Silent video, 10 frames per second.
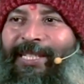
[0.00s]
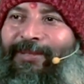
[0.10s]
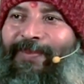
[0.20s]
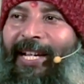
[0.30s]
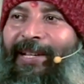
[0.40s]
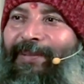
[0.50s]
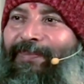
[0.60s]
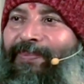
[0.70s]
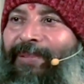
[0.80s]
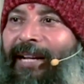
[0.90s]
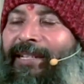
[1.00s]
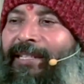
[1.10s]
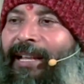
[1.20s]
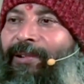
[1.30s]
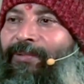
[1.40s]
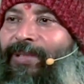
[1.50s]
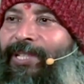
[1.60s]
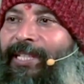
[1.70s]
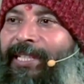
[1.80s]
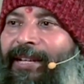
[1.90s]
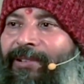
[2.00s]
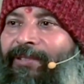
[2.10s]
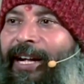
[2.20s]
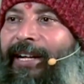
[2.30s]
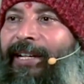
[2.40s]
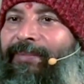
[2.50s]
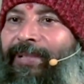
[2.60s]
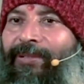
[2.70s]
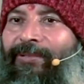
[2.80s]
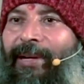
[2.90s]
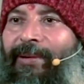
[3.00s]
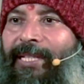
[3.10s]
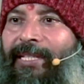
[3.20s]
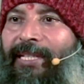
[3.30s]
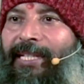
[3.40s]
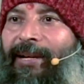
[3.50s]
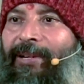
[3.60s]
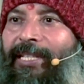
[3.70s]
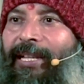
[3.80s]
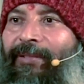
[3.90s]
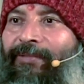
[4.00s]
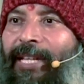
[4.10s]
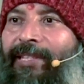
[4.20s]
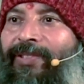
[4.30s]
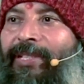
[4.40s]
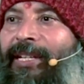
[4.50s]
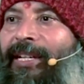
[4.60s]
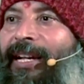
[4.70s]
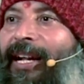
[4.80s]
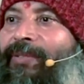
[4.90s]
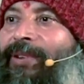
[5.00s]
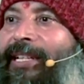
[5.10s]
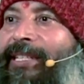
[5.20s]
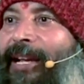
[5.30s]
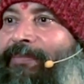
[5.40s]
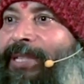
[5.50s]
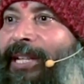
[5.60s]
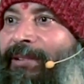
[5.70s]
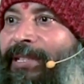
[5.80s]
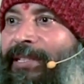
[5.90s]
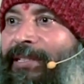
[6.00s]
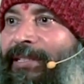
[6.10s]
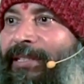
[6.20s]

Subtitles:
You make practice, I will sit down quietly for 2 hours, 3 hours, I will watch, and what is happening, I will...